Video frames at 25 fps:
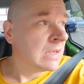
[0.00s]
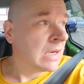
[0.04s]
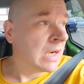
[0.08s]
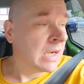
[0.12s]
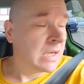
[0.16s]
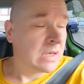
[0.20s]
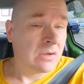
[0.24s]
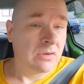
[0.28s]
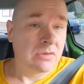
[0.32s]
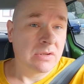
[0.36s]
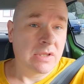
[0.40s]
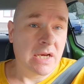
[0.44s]
I
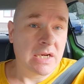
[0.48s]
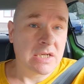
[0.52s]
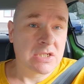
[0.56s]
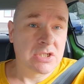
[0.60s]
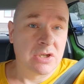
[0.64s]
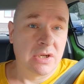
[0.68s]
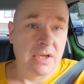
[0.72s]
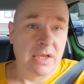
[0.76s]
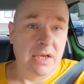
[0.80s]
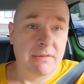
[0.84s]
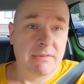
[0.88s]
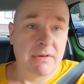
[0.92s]
don't
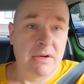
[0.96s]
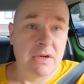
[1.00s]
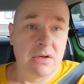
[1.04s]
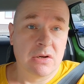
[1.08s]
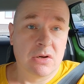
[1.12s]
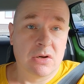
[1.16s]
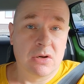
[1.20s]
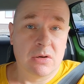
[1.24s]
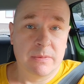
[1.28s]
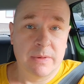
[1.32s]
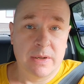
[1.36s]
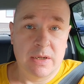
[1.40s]
actually even
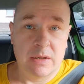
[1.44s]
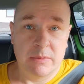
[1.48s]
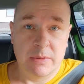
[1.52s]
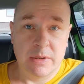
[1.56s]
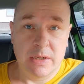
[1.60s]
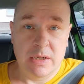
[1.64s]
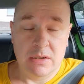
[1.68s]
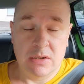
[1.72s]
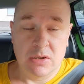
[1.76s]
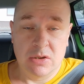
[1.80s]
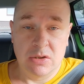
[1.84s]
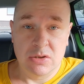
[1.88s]
know where we
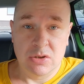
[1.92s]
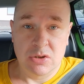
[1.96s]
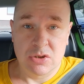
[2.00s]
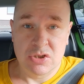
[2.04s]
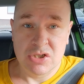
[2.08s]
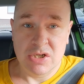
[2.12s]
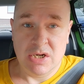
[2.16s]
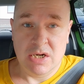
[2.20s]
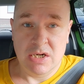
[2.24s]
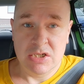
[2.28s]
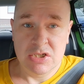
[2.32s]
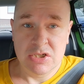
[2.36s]
are going to
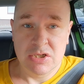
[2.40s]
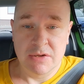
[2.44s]
charge